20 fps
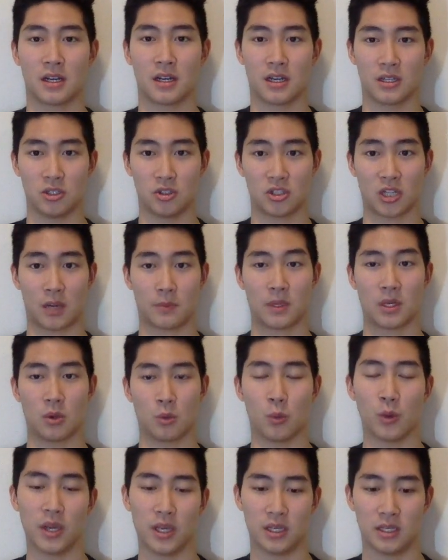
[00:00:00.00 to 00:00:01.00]
You taught me to
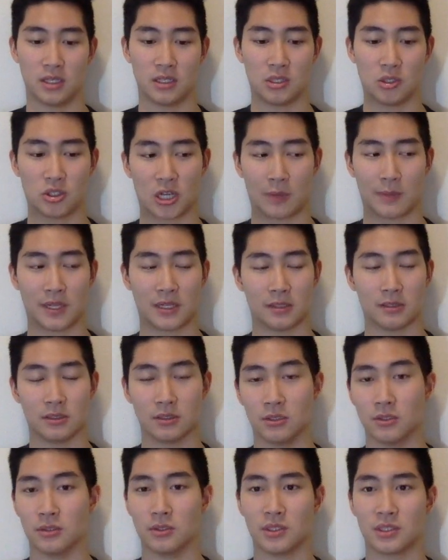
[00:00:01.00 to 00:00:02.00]
win, you taught me to
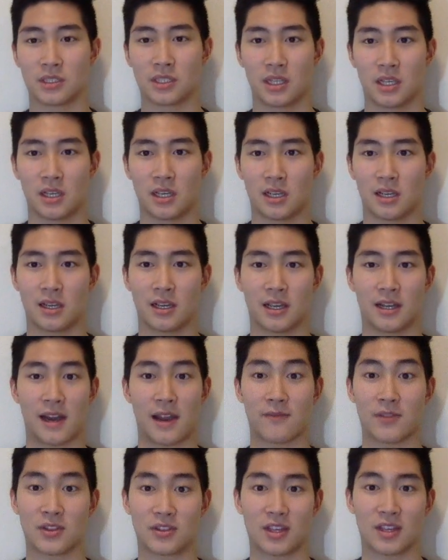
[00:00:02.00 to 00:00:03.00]
lose, and
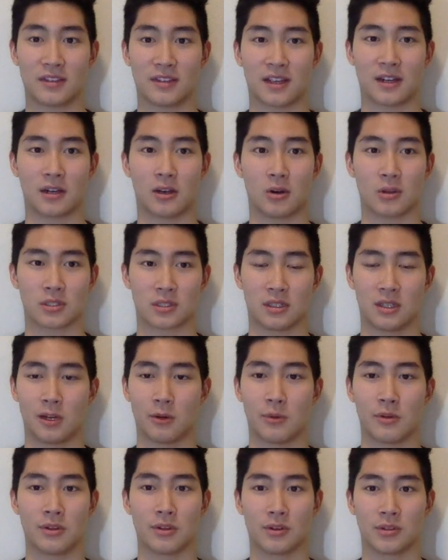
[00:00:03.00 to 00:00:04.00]
everything that goes
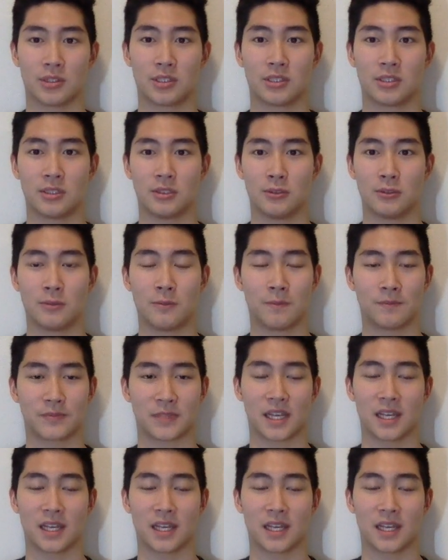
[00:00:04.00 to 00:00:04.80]
along with those two.